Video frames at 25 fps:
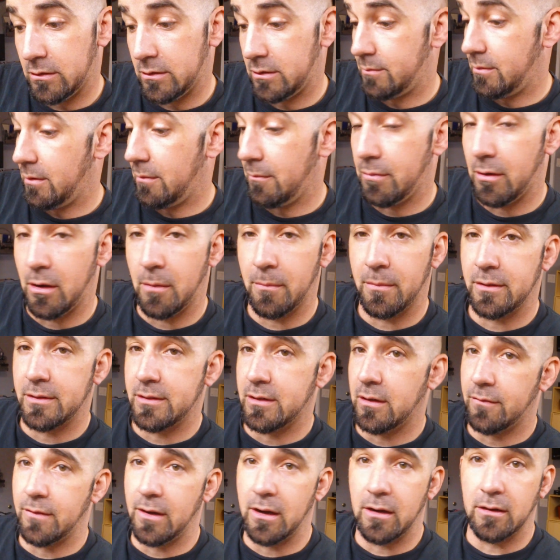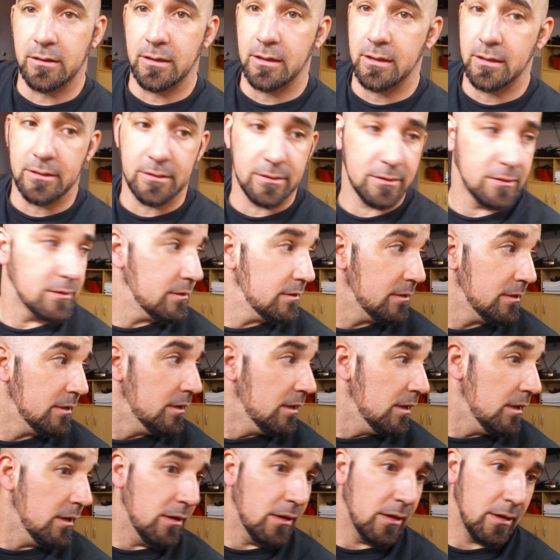Just been pumping stuff out, guys.
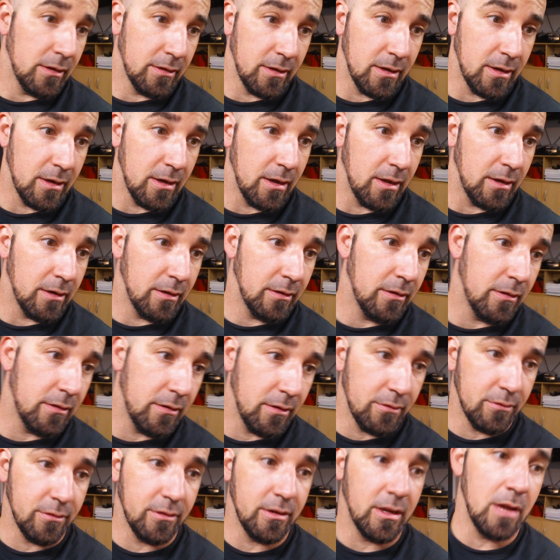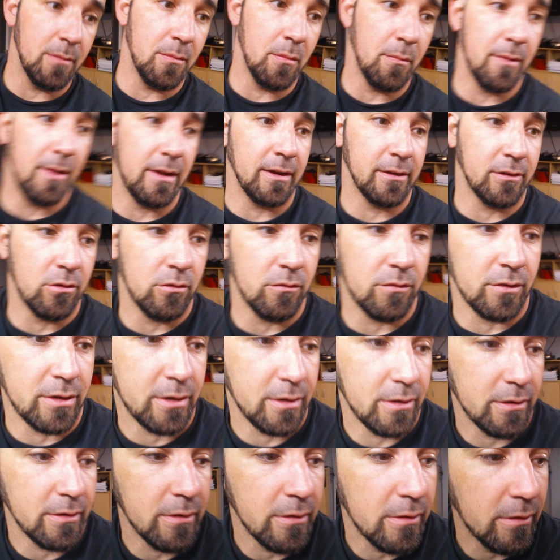I got another diamondback over
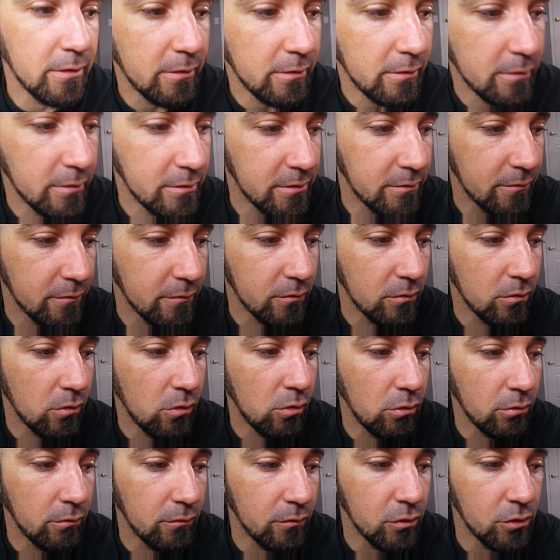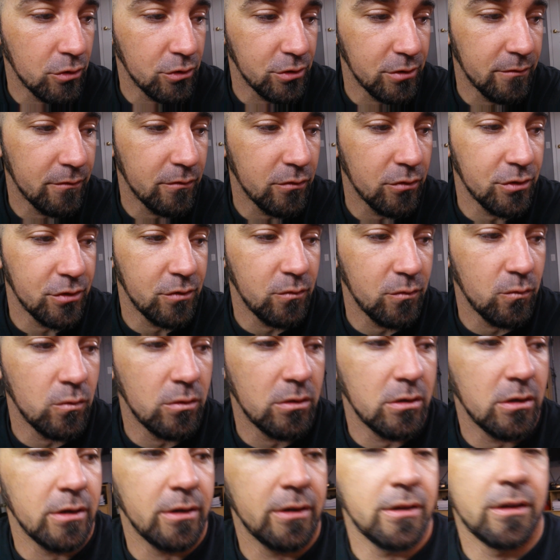here. It's an old version, version
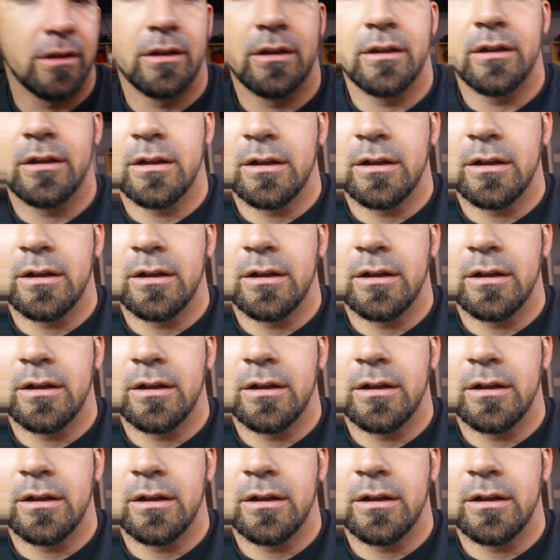1.